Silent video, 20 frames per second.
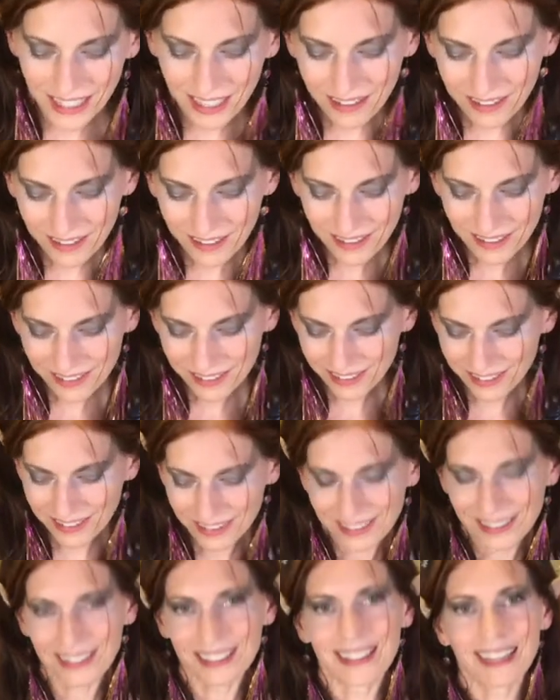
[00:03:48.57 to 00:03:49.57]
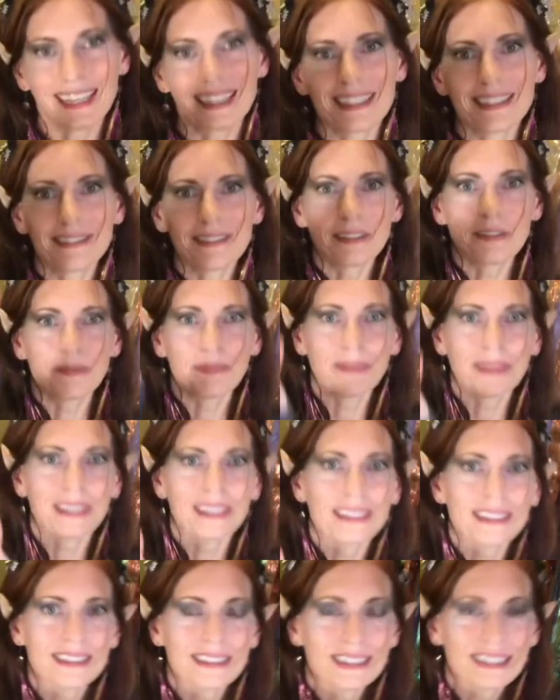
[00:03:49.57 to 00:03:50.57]
a collective of
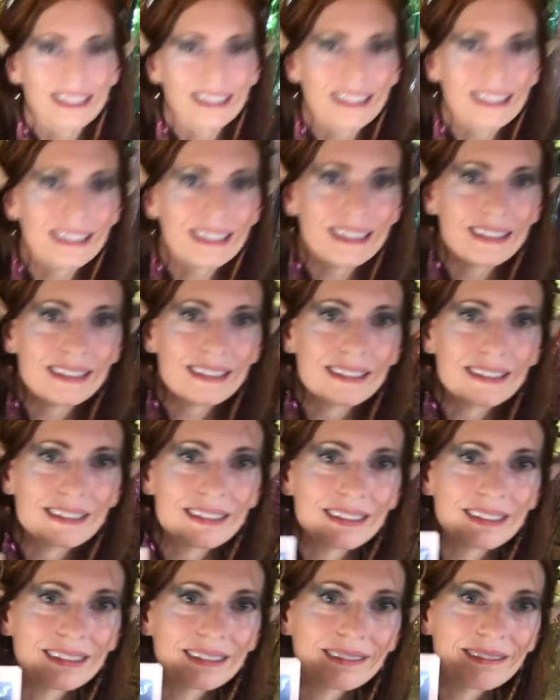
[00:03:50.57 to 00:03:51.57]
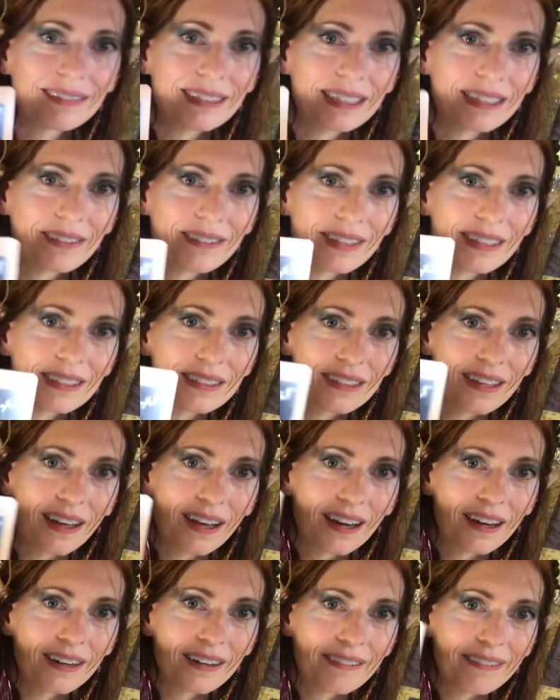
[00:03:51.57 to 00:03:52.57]
pixies. We know this
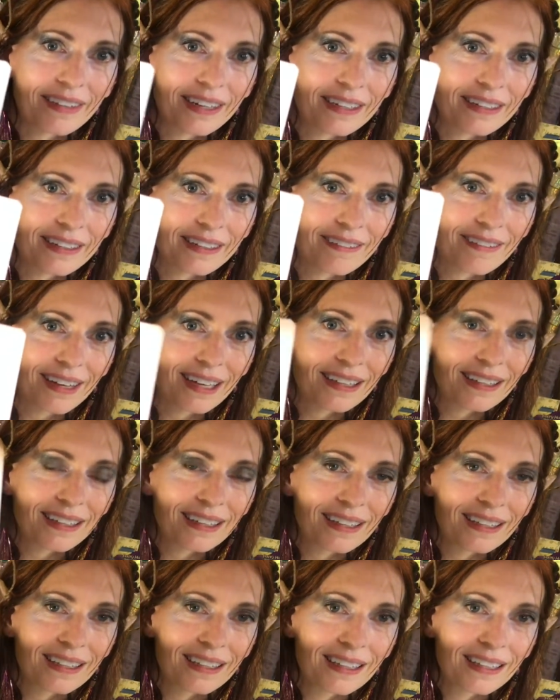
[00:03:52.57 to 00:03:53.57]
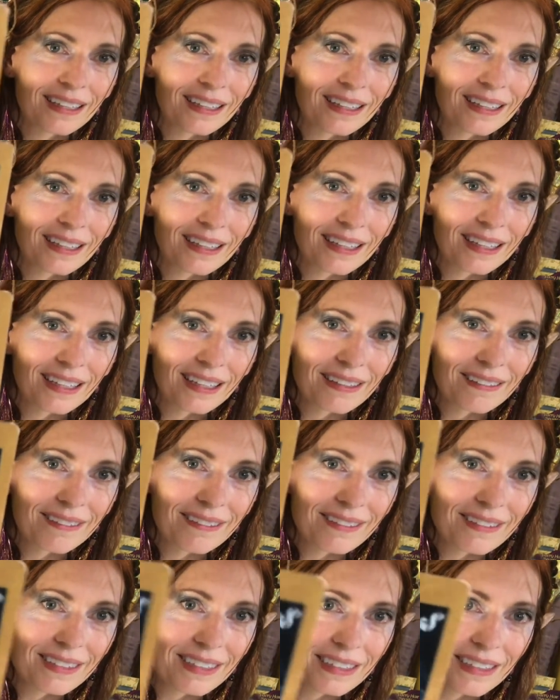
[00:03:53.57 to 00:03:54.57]
card very well.
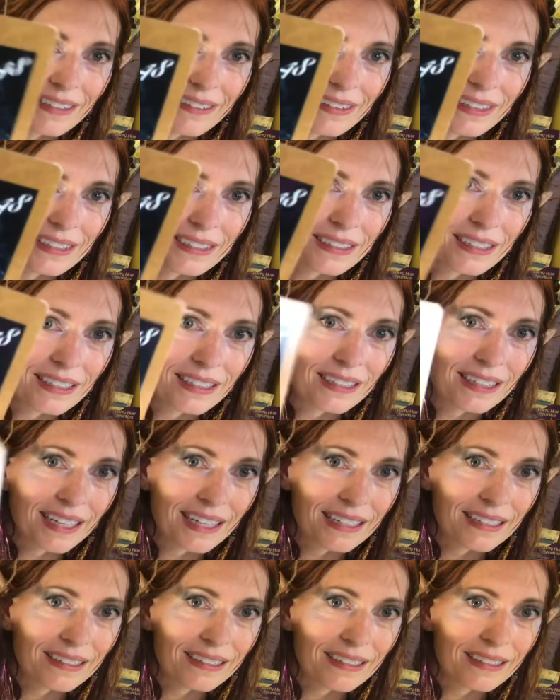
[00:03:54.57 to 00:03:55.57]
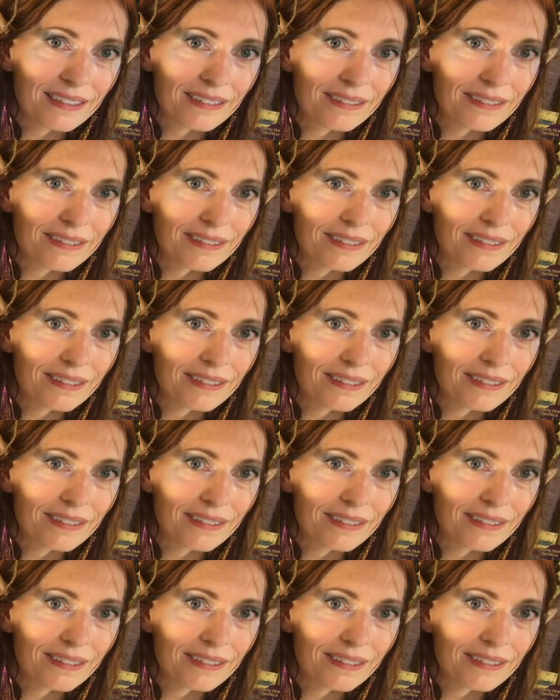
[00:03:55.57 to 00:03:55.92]
We know this collective.